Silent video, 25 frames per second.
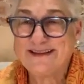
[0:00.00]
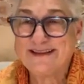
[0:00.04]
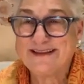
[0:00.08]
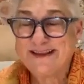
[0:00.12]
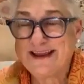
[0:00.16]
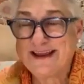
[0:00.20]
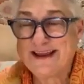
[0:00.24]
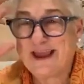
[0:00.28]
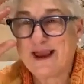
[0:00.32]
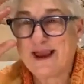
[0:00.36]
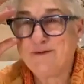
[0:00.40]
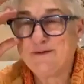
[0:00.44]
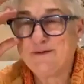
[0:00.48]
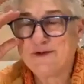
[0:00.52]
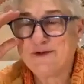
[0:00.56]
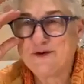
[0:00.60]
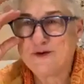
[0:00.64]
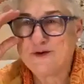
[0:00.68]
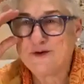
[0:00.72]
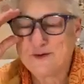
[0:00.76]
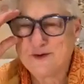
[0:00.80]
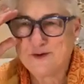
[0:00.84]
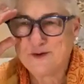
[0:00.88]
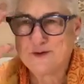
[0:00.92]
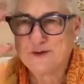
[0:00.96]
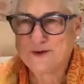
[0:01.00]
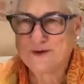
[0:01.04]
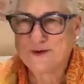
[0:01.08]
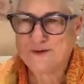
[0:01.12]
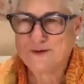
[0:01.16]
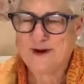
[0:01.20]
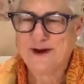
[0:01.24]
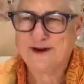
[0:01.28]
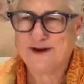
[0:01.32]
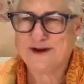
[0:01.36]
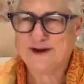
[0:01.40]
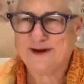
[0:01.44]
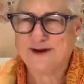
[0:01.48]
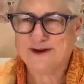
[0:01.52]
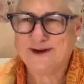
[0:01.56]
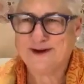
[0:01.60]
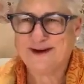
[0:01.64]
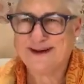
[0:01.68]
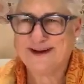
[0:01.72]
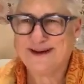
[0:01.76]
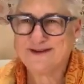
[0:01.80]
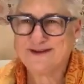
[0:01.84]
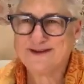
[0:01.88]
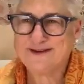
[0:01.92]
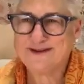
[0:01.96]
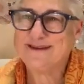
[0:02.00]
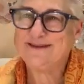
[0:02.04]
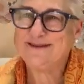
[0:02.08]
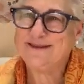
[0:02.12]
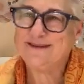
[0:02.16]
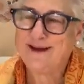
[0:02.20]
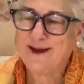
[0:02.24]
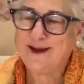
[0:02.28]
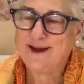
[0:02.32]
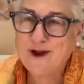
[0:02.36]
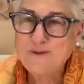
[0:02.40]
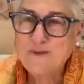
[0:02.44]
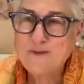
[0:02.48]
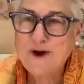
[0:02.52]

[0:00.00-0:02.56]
They came to the door with great dignity and said, "Hi,